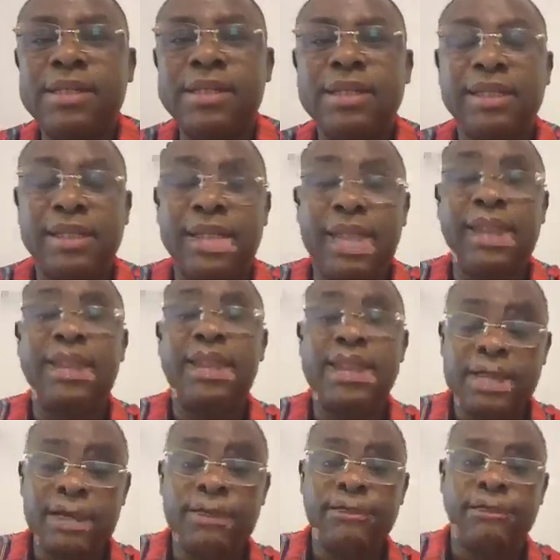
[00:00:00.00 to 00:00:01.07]
that
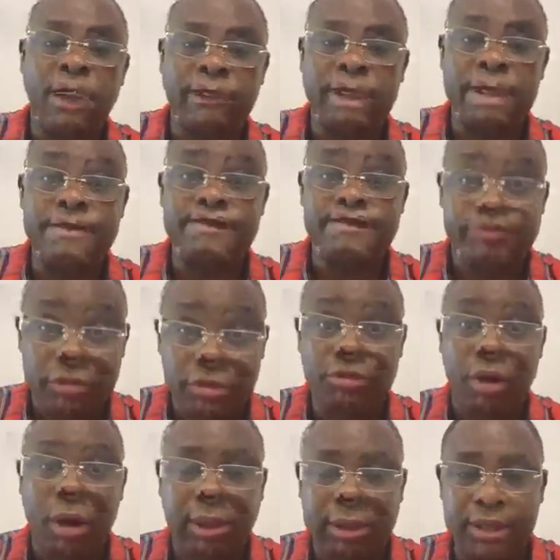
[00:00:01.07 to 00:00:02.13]
he's involved in.
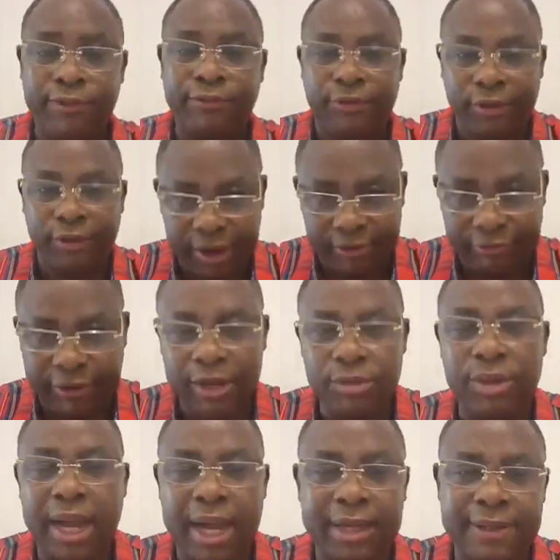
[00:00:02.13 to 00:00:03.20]
Productive, real
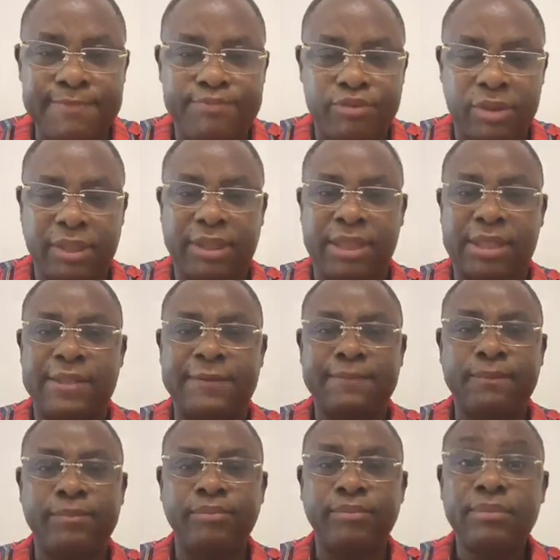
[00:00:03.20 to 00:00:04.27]
value adding projects.
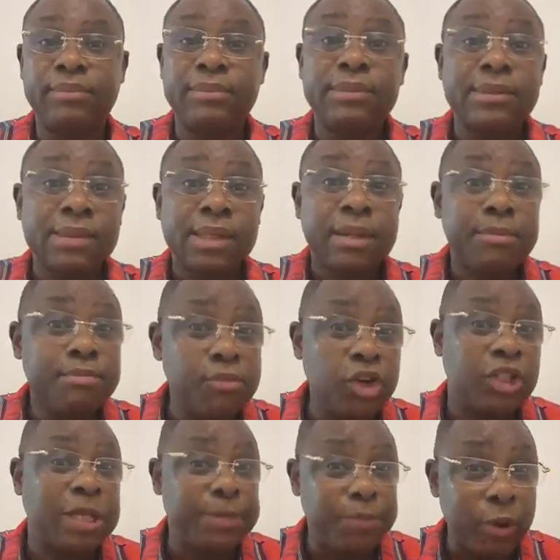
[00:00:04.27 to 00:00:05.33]
Most
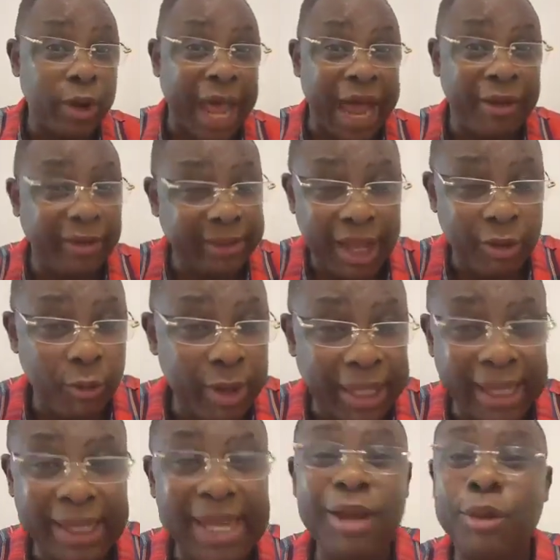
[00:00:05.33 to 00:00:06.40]
people are not aware
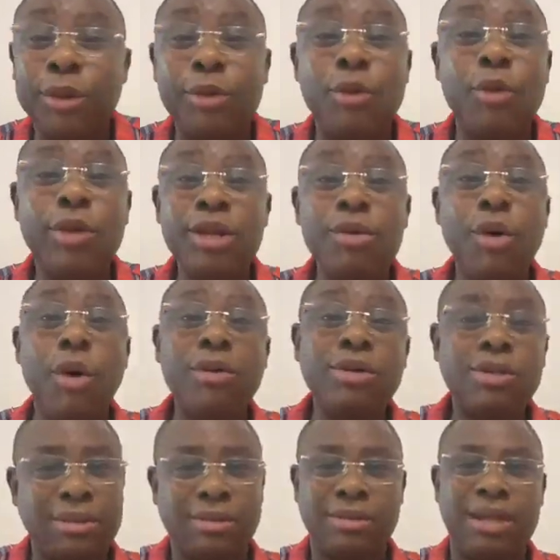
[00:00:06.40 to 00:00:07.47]
that Elon only
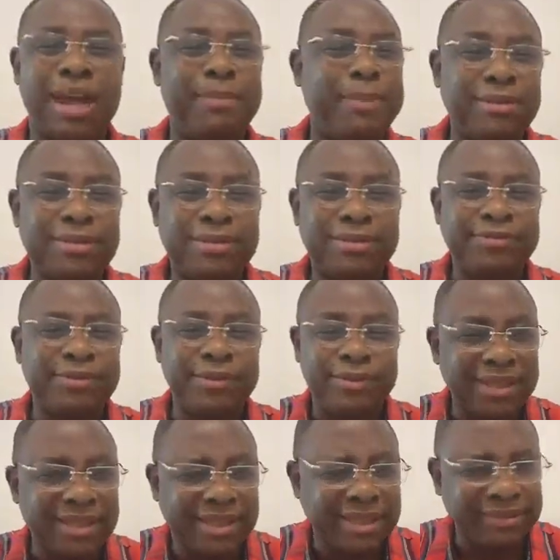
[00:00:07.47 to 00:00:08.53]
owns about
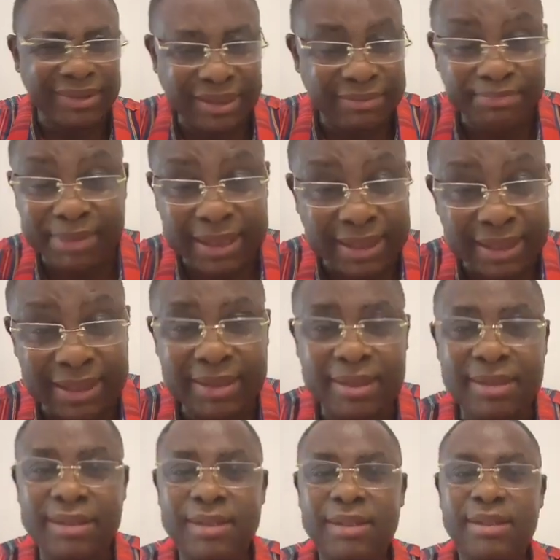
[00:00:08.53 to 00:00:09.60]
15-17%
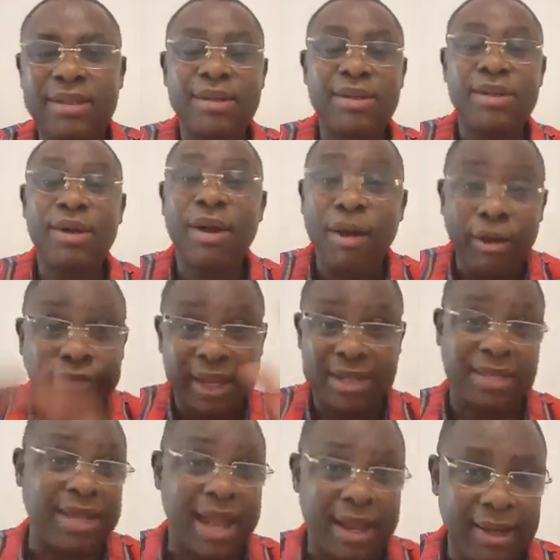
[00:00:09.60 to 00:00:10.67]
of
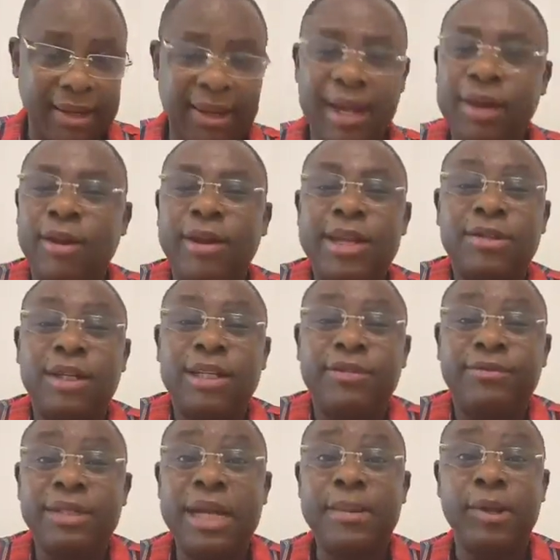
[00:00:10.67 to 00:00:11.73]
Tesla. Elon is not
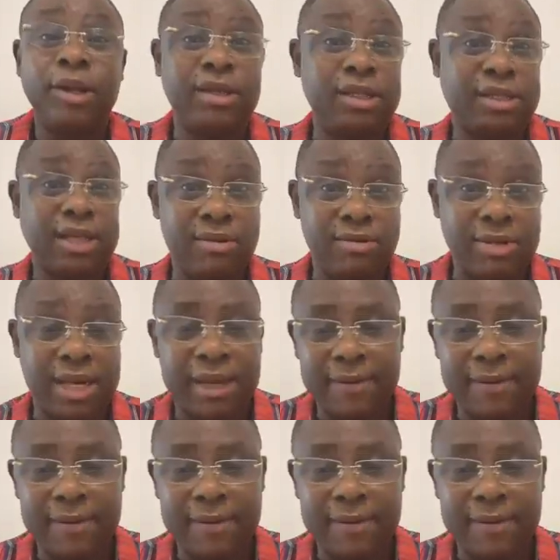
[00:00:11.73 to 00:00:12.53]
even a realty shareholder,